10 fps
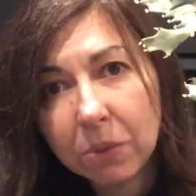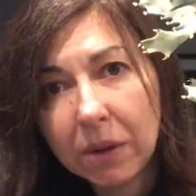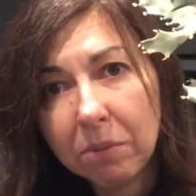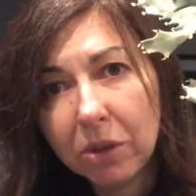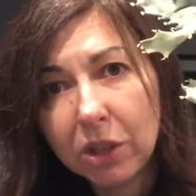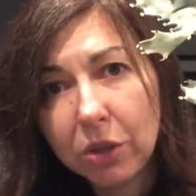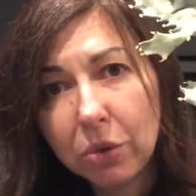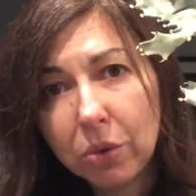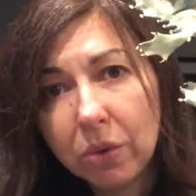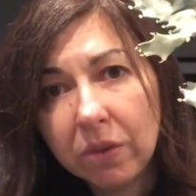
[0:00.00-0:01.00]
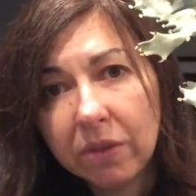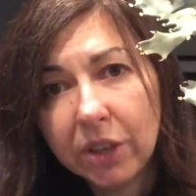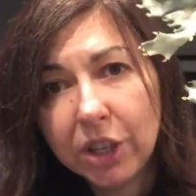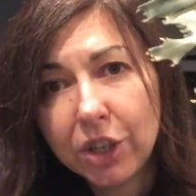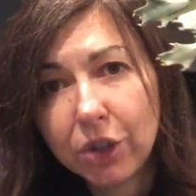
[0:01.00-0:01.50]
what I'm gonna do
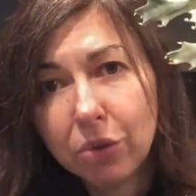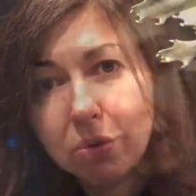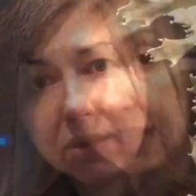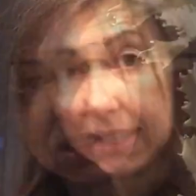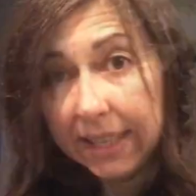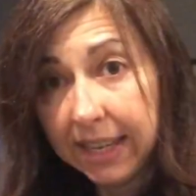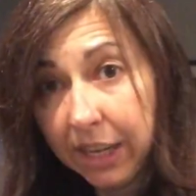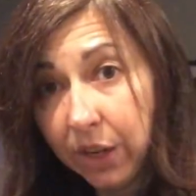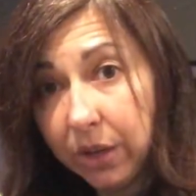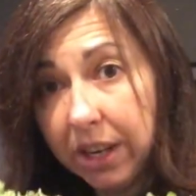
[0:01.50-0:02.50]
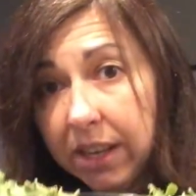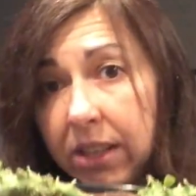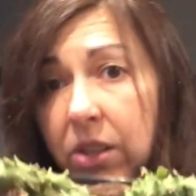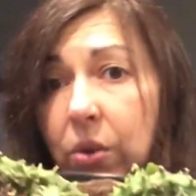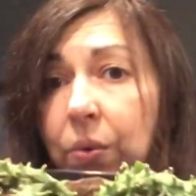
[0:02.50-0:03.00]
very soon. This here
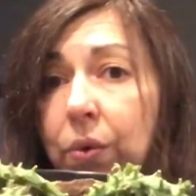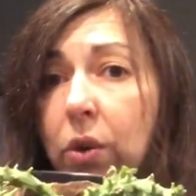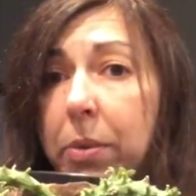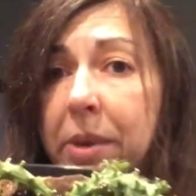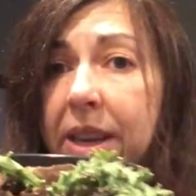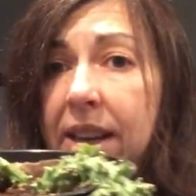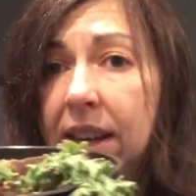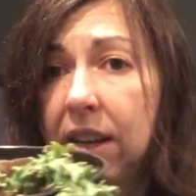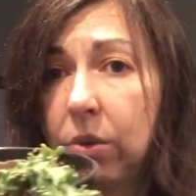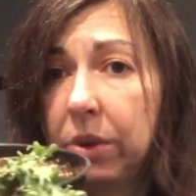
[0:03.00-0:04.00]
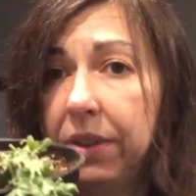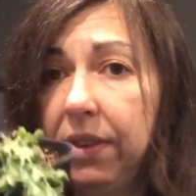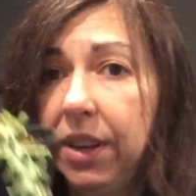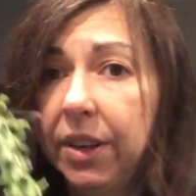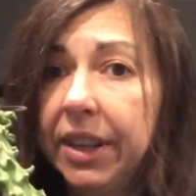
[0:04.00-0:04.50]
is Euphorbia
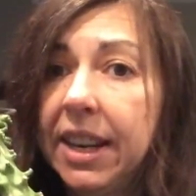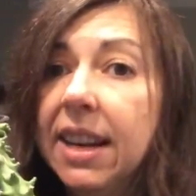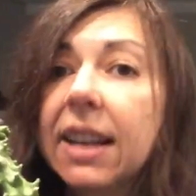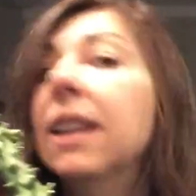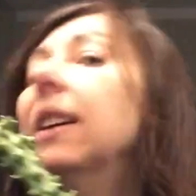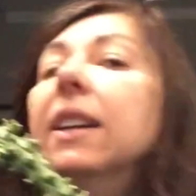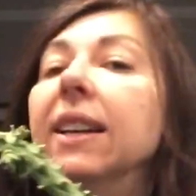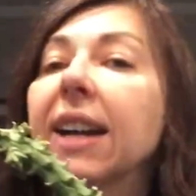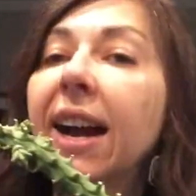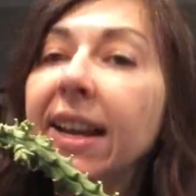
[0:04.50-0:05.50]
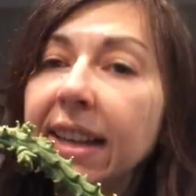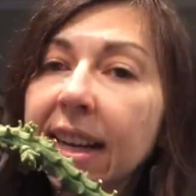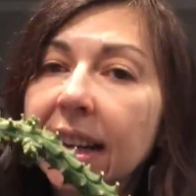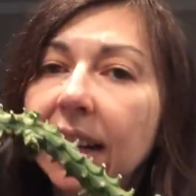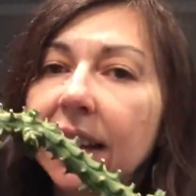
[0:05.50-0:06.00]
Guentheri.
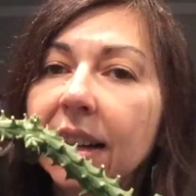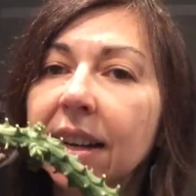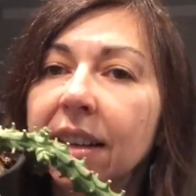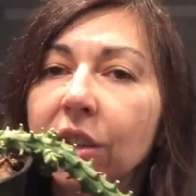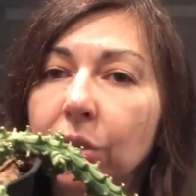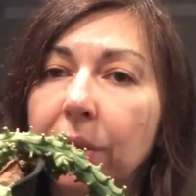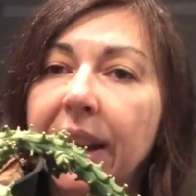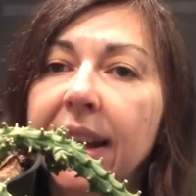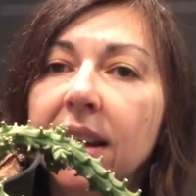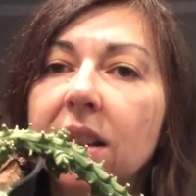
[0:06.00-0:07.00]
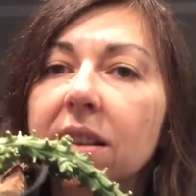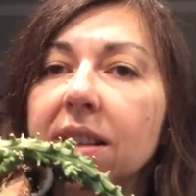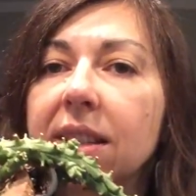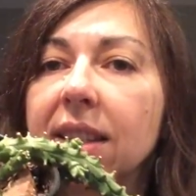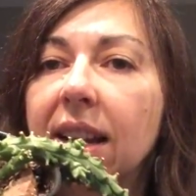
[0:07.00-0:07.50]
Kinda
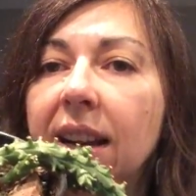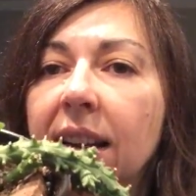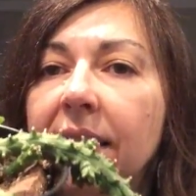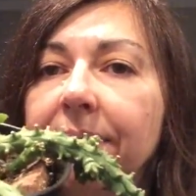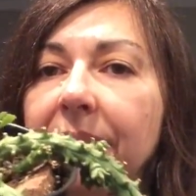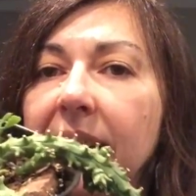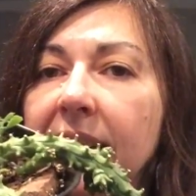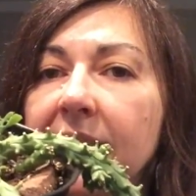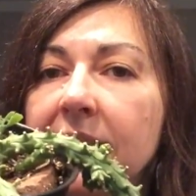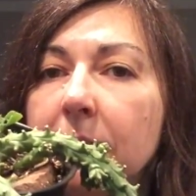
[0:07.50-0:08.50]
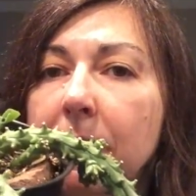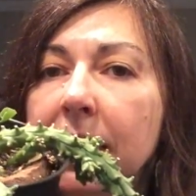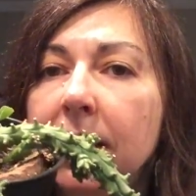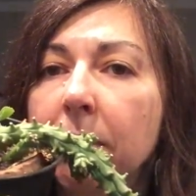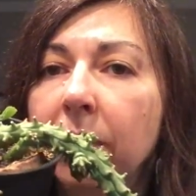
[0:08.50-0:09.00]
trails and has
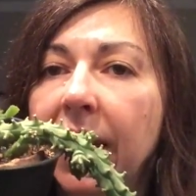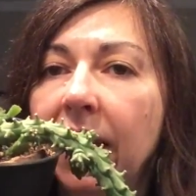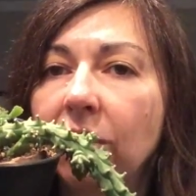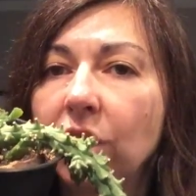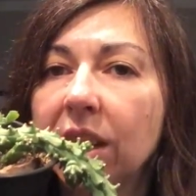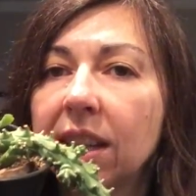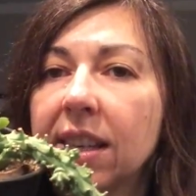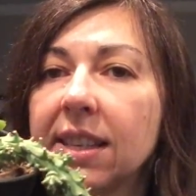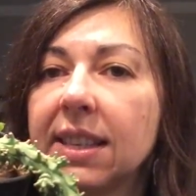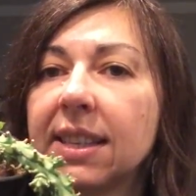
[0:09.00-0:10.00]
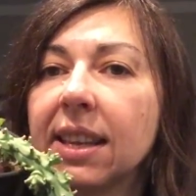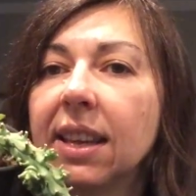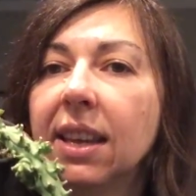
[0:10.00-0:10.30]
many branches.